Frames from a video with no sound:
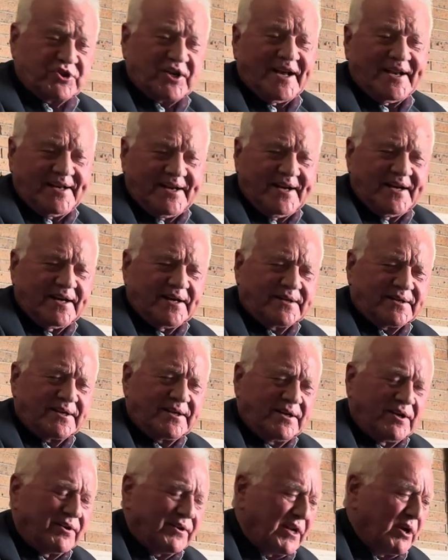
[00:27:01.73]
I
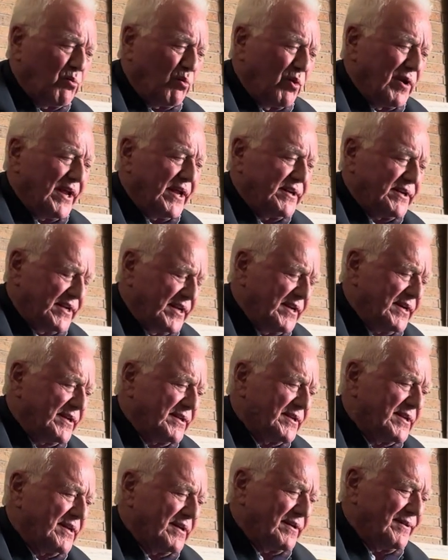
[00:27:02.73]
did. Not that one I
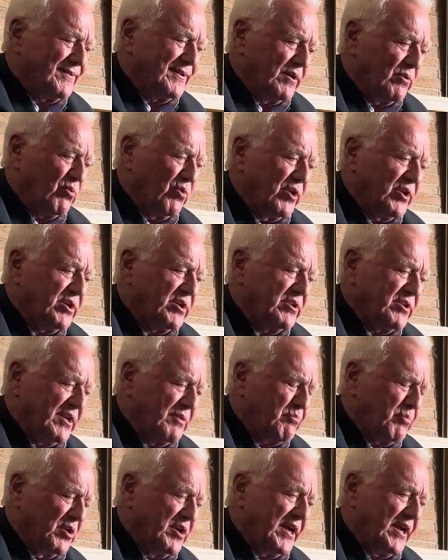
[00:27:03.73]
did, I wanted
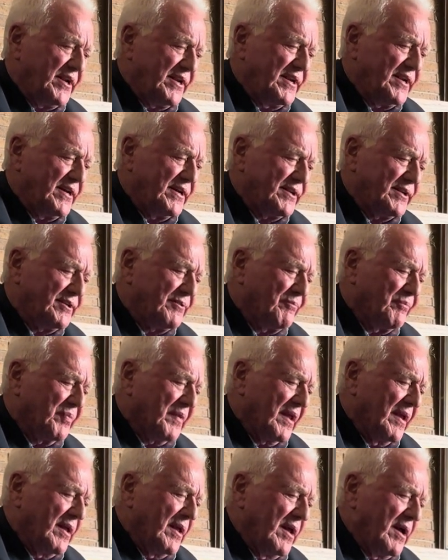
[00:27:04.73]
that when I did.
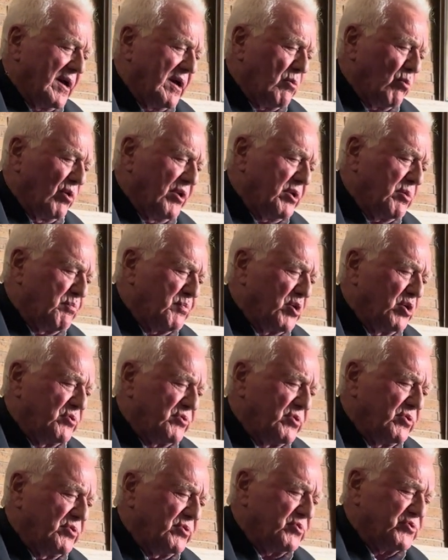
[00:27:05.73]
I want to
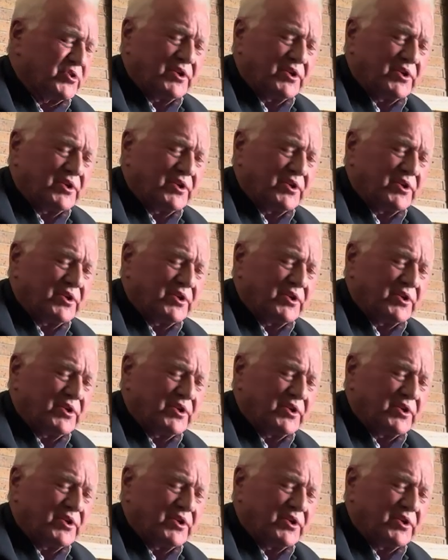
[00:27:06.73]
produce,